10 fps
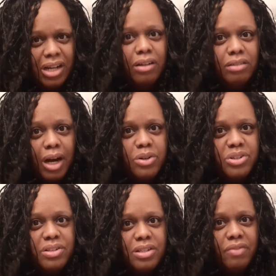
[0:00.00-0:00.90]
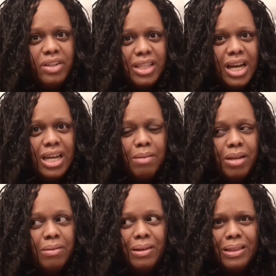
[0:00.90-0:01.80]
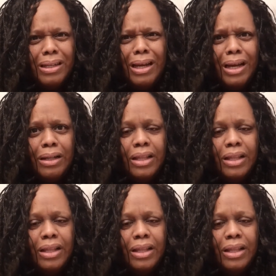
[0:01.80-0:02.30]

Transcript: couches and stuff like that, and I'm like, what the hell?